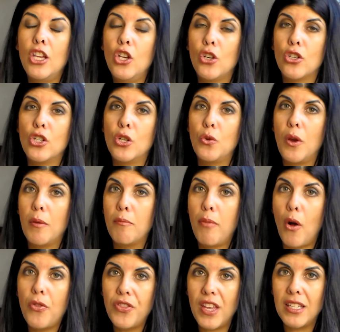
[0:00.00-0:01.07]
and you're doing
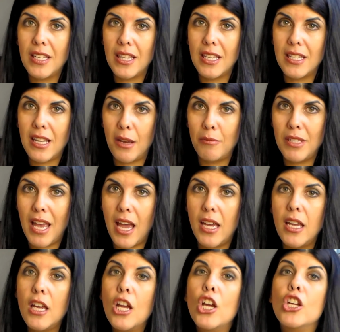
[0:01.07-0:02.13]
both things in the same
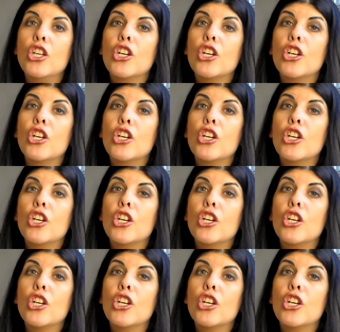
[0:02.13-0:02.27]
day,